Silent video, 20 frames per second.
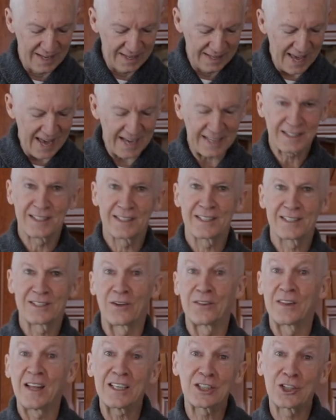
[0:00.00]
Yes,
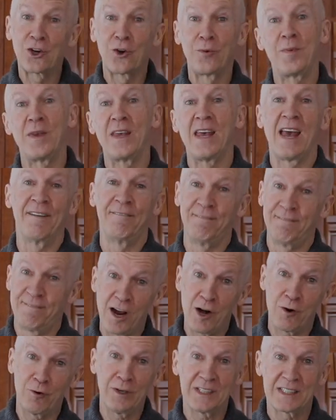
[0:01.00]
so this should be a
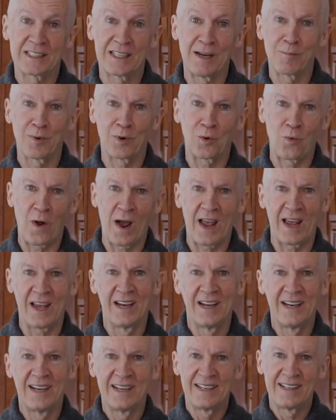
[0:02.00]
very simple way
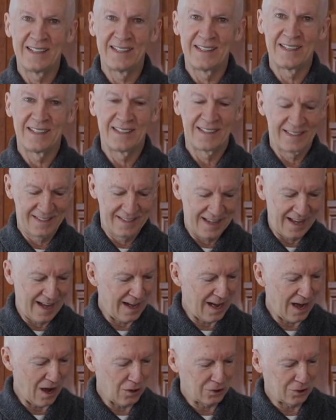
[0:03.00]

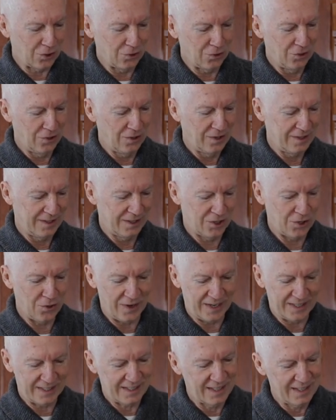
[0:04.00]
how to do
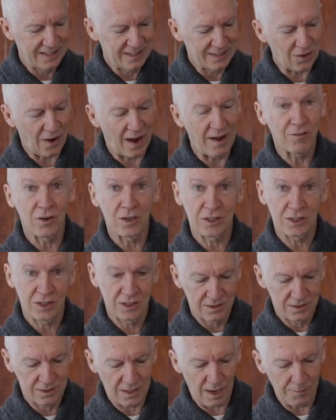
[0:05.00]
it. So I will
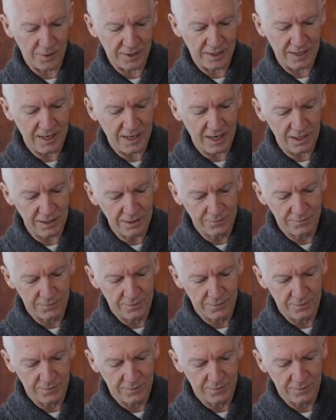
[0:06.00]
dump it in here.